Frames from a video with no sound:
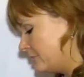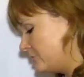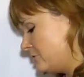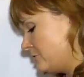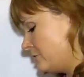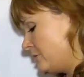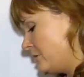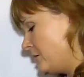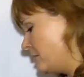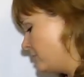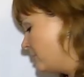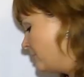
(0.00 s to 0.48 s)

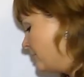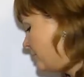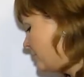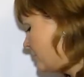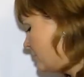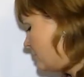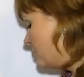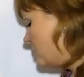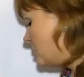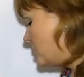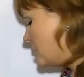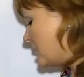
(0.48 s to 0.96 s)
to it,
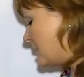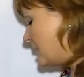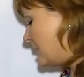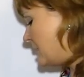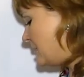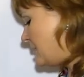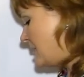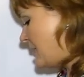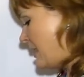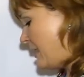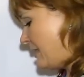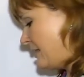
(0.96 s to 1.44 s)
just a
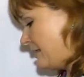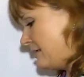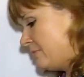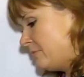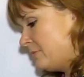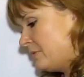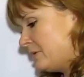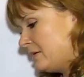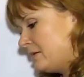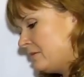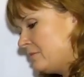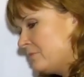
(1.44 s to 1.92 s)
tiny
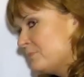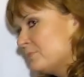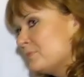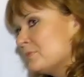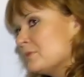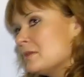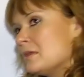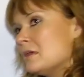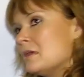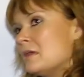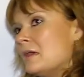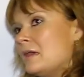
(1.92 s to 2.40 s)
bit.
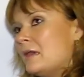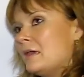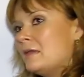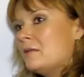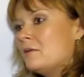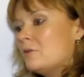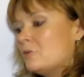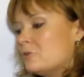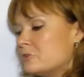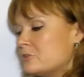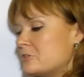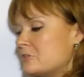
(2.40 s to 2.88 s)
And
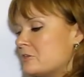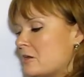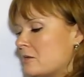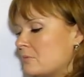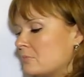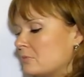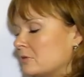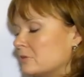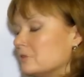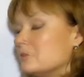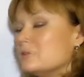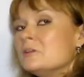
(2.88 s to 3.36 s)
also
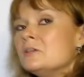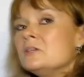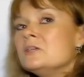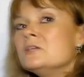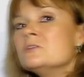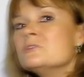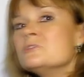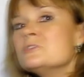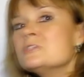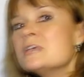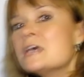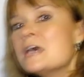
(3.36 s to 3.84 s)
I'm gonna
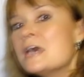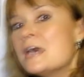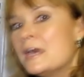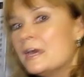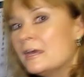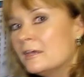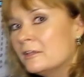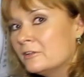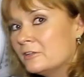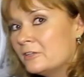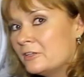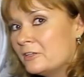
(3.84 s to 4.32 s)
use
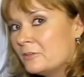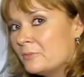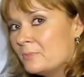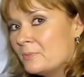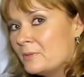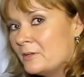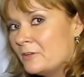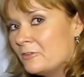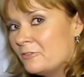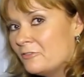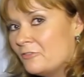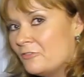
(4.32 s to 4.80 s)
a little
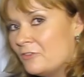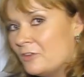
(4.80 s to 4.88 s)
bit of